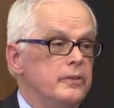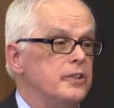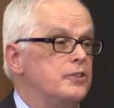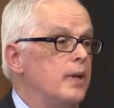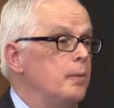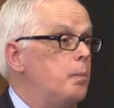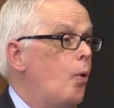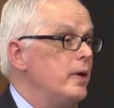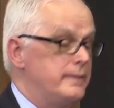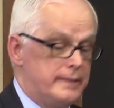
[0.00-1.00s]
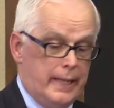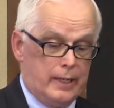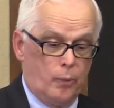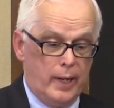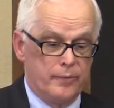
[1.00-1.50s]
The summary points to
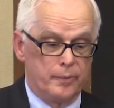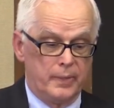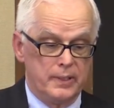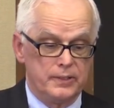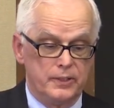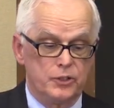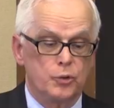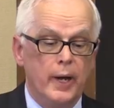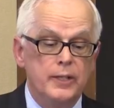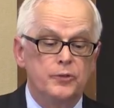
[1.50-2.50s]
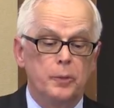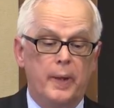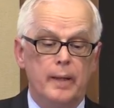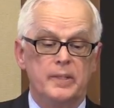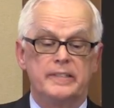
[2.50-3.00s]
take away from this is transfer
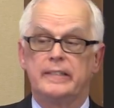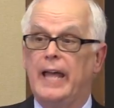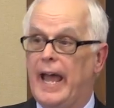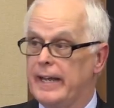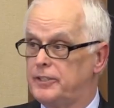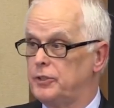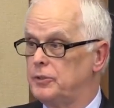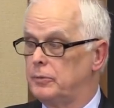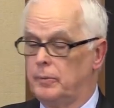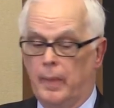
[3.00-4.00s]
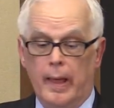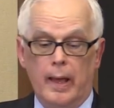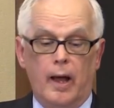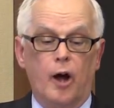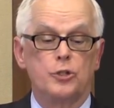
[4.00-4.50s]
payments and taxes
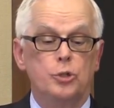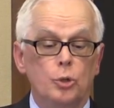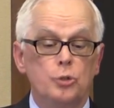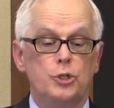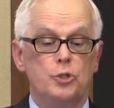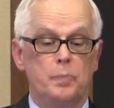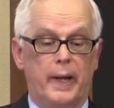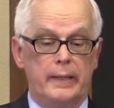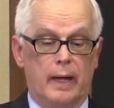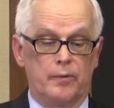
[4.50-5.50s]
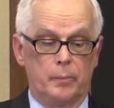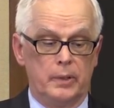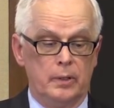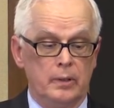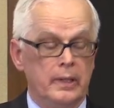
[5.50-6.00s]
are tools used by
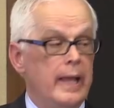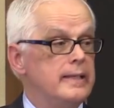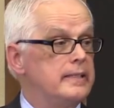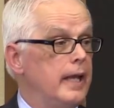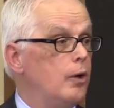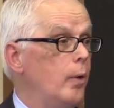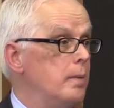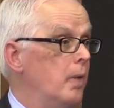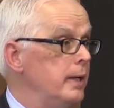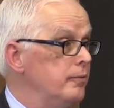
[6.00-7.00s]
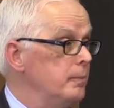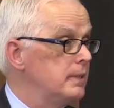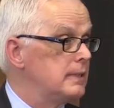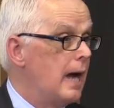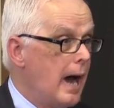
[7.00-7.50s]
government to take away money from
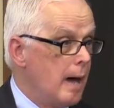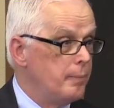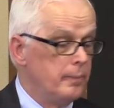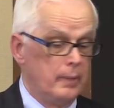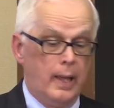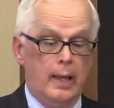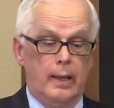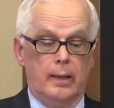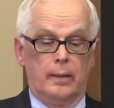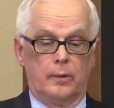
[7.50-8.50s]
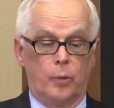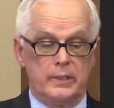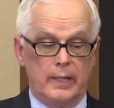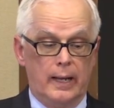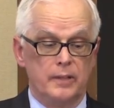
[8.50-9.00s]
the top
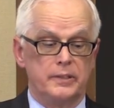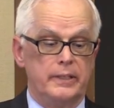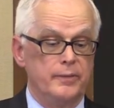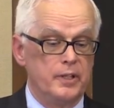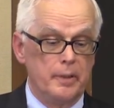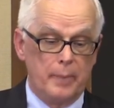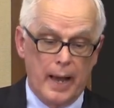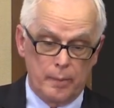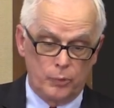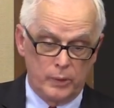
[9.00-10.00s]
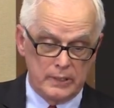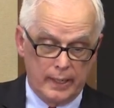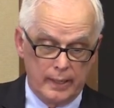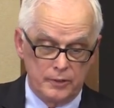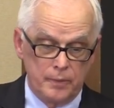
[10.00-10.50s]
quintiles and give it to the bottom
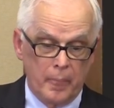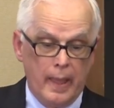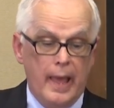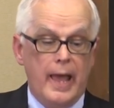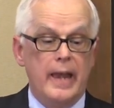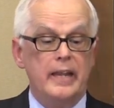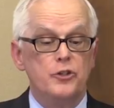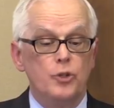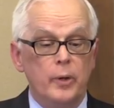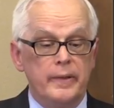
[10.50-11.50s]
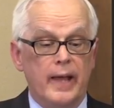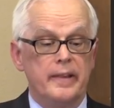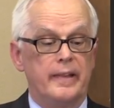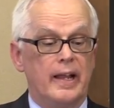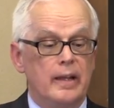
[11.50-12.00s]
quintiles. And in doing
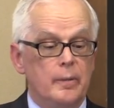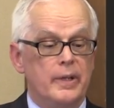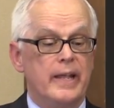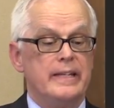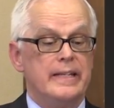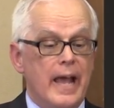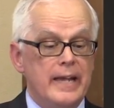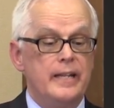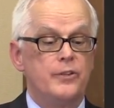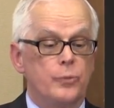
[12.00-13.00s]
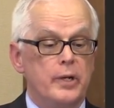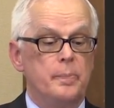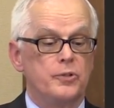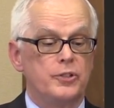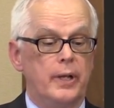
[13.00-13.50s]
that, they eliminate
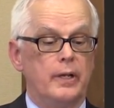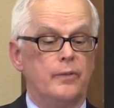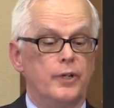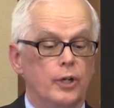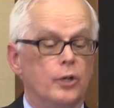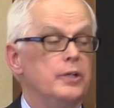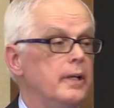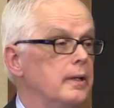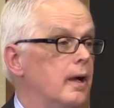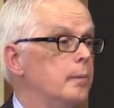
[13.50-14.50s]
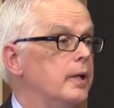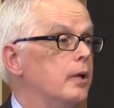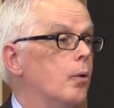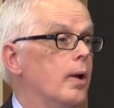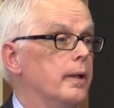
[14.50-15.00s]
93% of the earned income
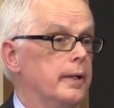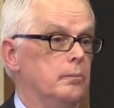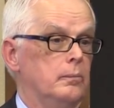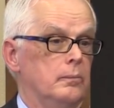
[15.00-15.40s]
inequality.